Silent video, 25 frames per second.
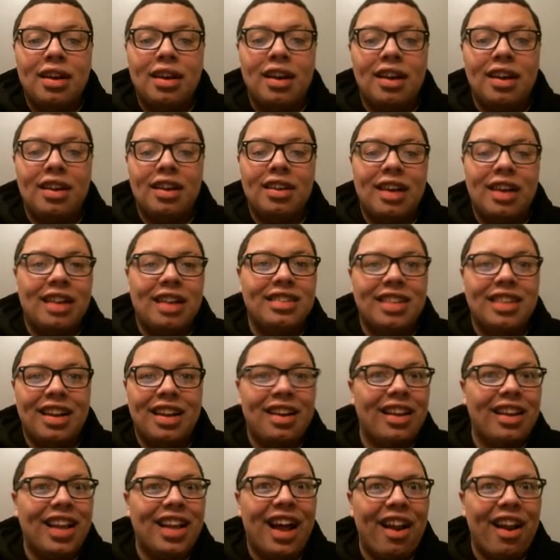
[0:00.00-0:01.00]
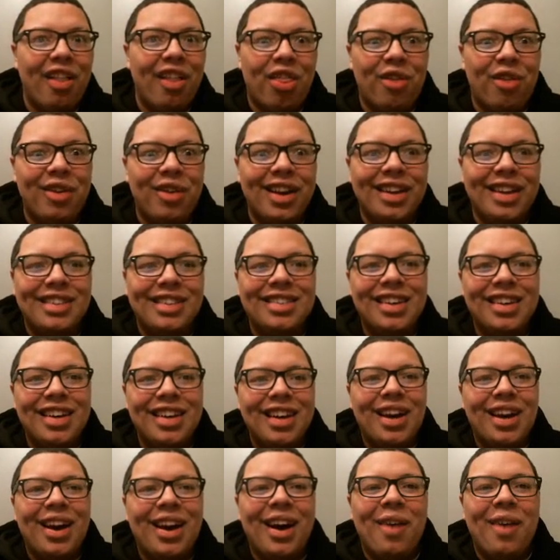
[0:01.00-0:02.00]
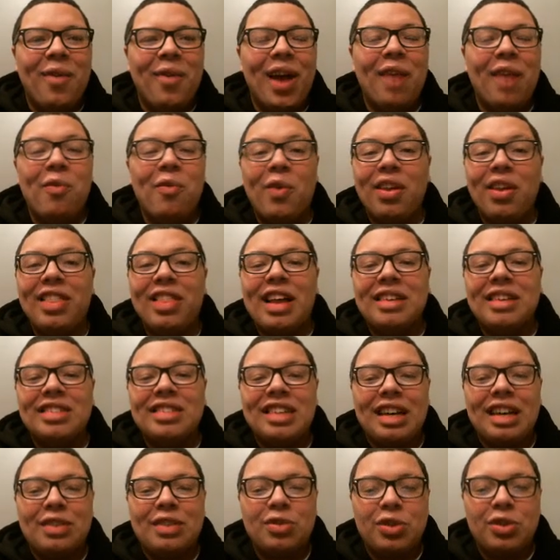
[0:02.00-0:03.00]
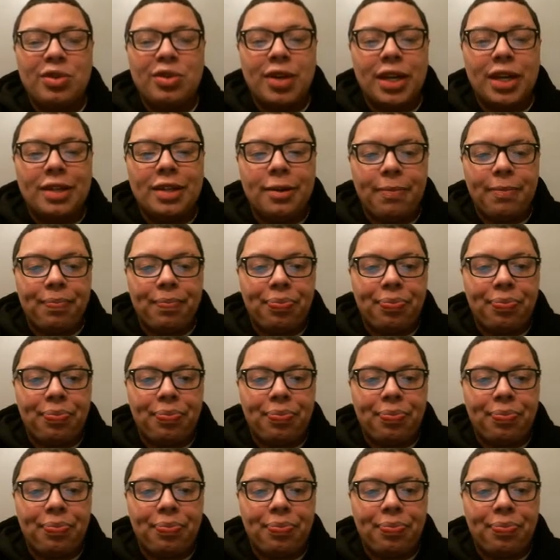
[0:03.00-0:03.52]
I said a lot of 3s. We have 1,000 Eyes Restrict.